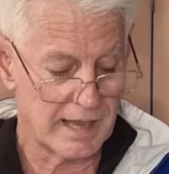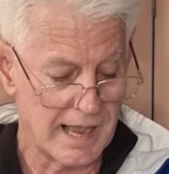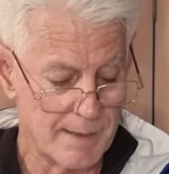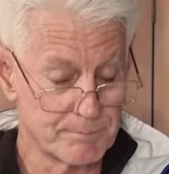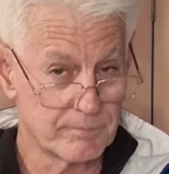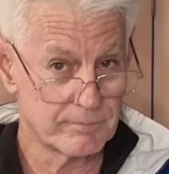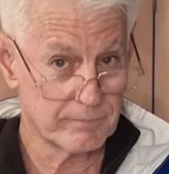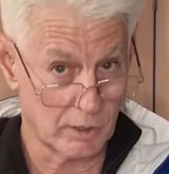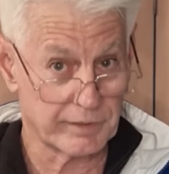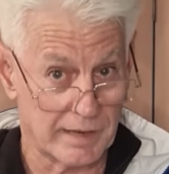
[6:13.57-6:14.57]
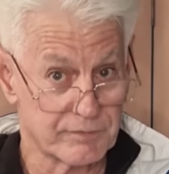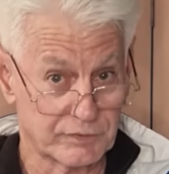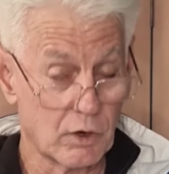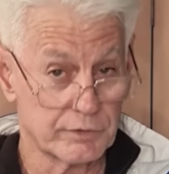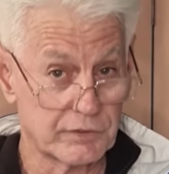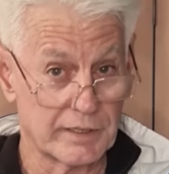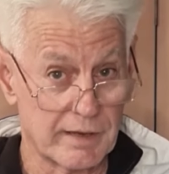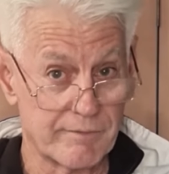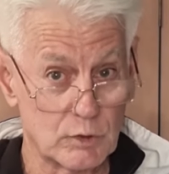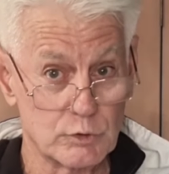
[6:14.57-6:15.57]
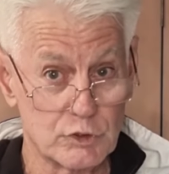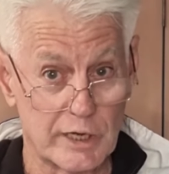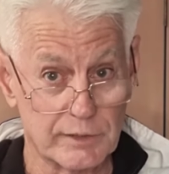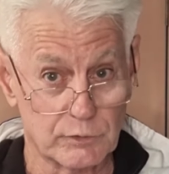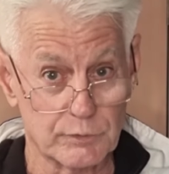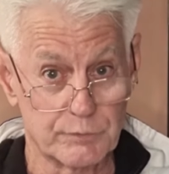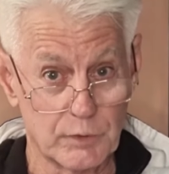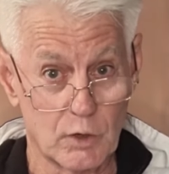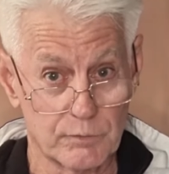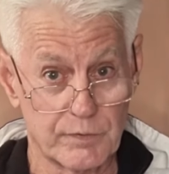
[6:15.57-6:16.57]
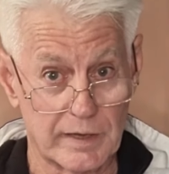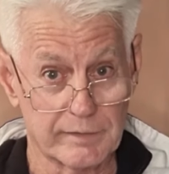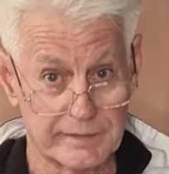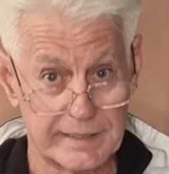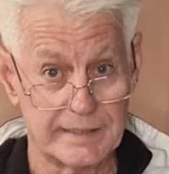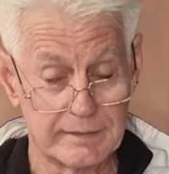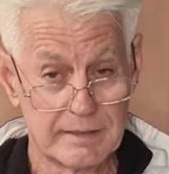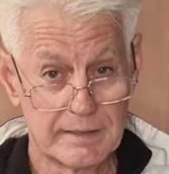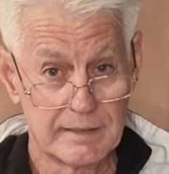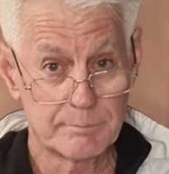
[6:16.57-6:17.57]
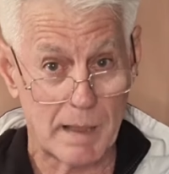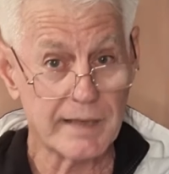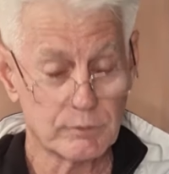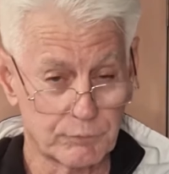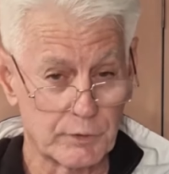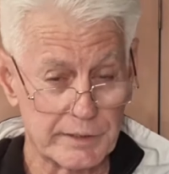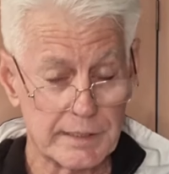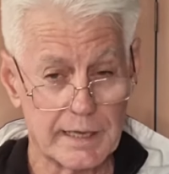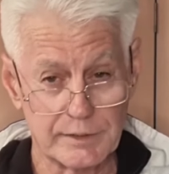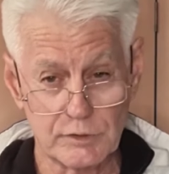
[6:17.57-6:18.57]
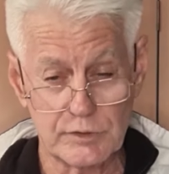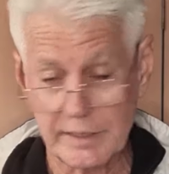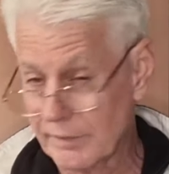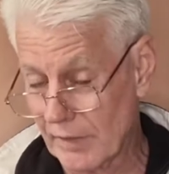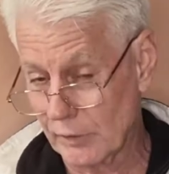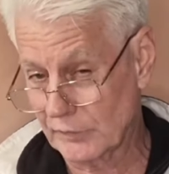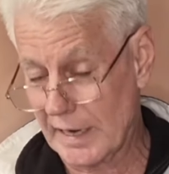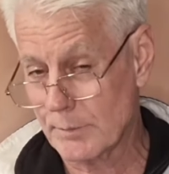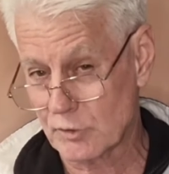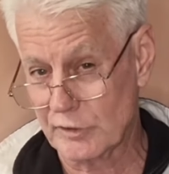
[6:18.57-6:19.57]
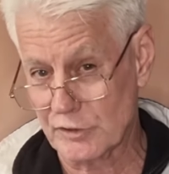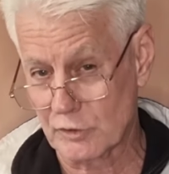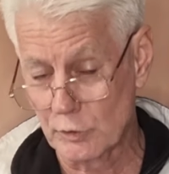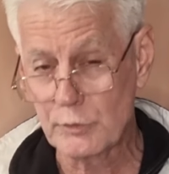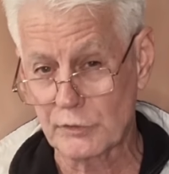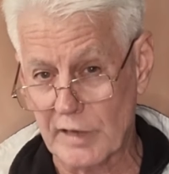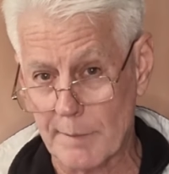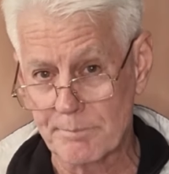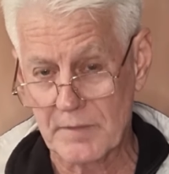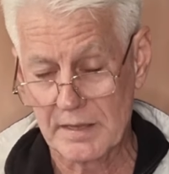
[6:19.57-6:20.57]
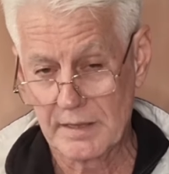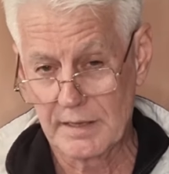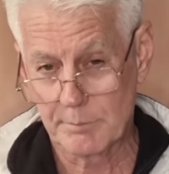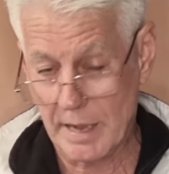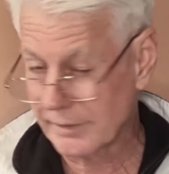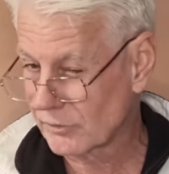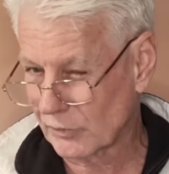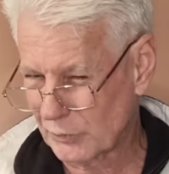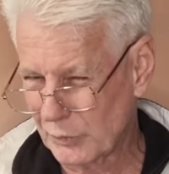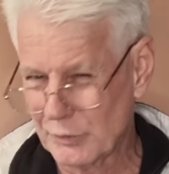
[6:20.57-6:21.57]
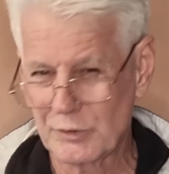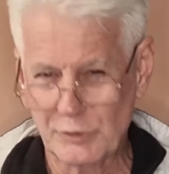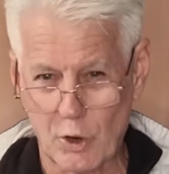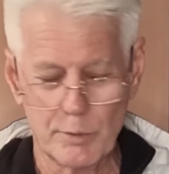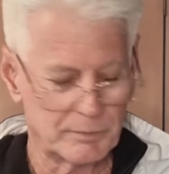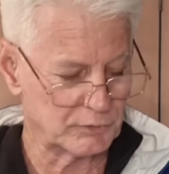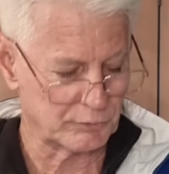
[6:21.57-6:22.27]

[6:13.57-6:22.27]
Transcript: I'd say you have a good chance of getting pain-free and you're getting those hamstrings loosened up, but it's a certain type of